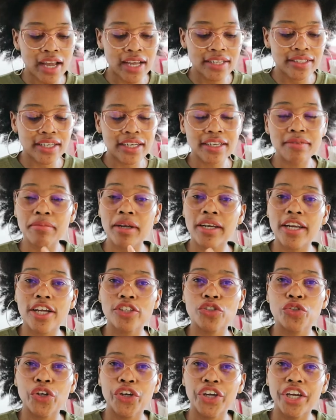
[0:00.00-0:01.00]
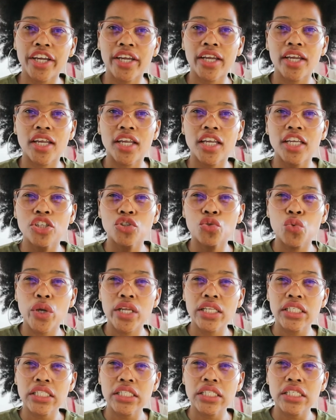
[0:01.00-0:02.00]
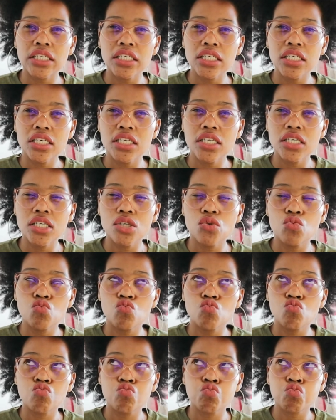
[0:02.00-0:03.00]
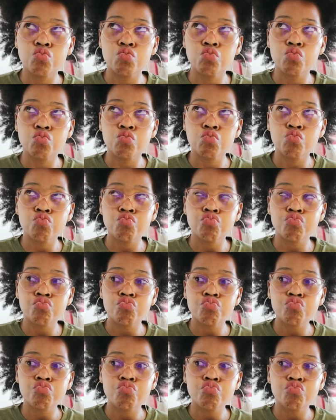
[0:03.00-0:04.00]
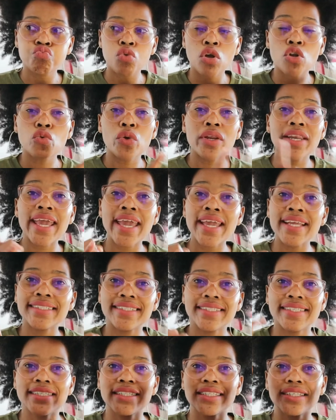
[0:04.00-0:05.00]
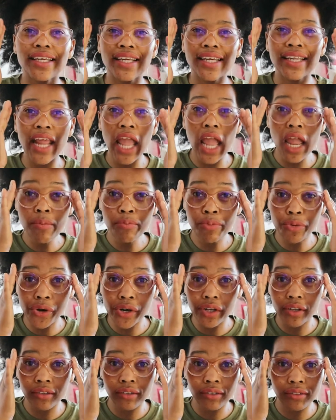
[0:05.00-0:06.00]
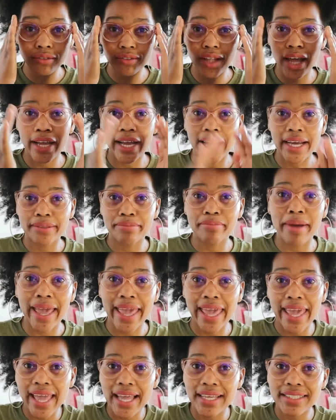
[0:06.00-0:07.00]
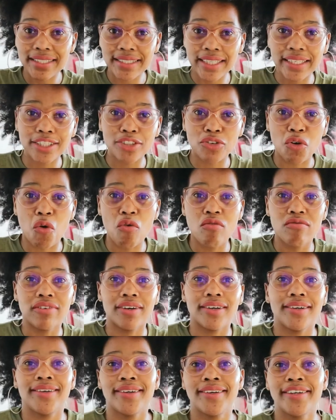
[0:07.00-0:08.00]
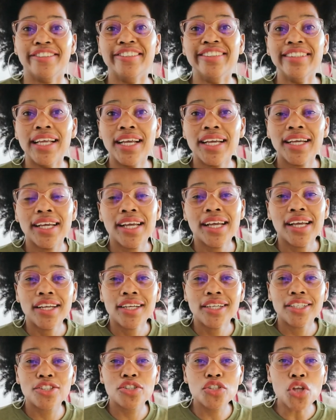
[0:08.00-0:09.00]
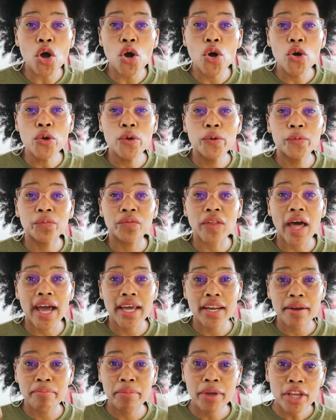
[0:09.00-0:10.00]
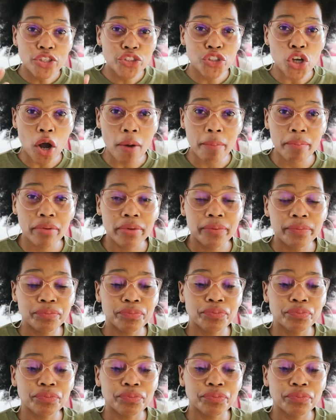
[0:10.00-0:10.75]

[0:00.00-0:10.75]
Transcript: i started my natural hair in 20 2018 in april i cut my hair started over so i had a big chop.